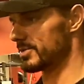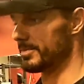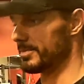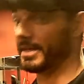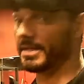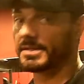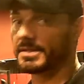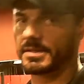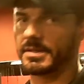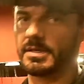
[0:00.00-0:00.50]
which
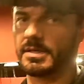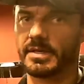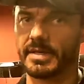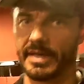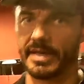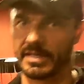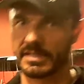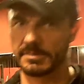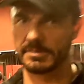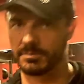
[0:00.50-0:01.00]
means
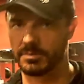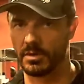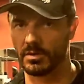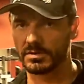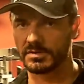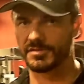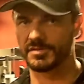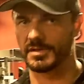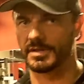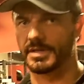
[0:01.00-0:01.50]

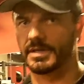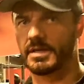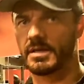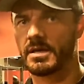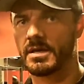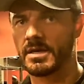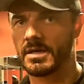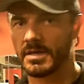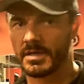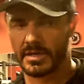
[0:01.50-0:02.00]
explosively,
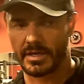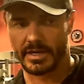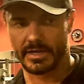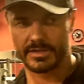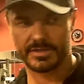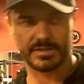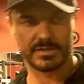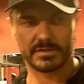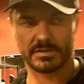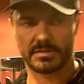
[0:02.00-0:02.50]

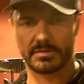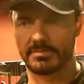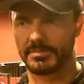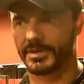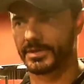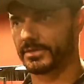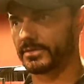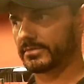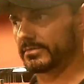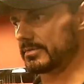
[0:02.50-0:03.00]
and just,
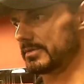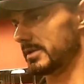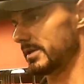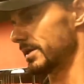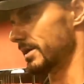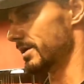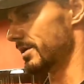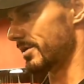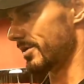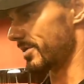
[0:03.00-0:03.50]
you know,
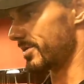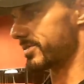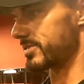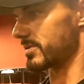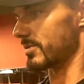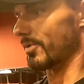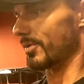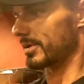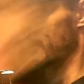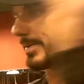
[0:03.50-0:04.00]

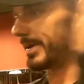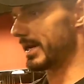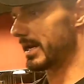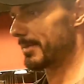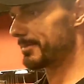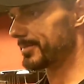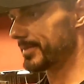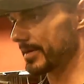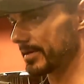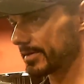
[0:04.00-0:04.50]
throw the weight
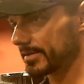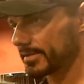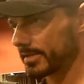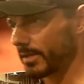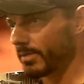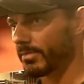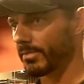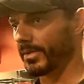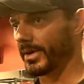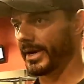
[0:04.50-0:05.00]
up there
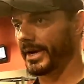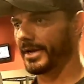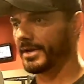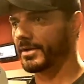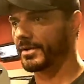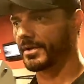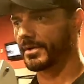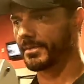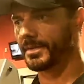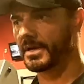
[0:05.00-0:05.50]
some way
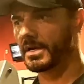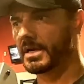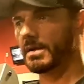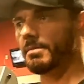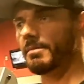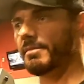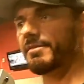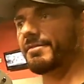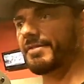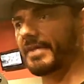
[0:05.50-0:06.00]
in order to
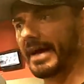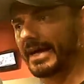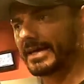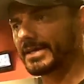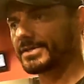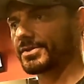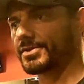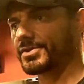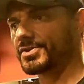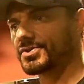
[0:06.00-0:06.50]
become
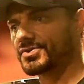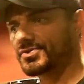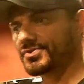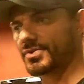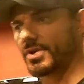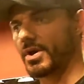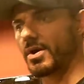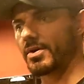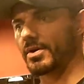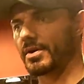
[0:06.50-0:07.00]
faster,
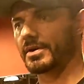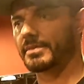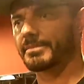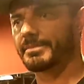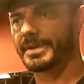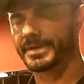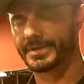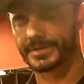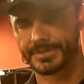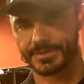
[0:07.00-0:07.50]
stronger,
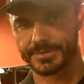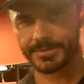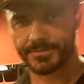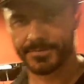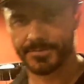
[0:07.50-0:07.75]
and bigger.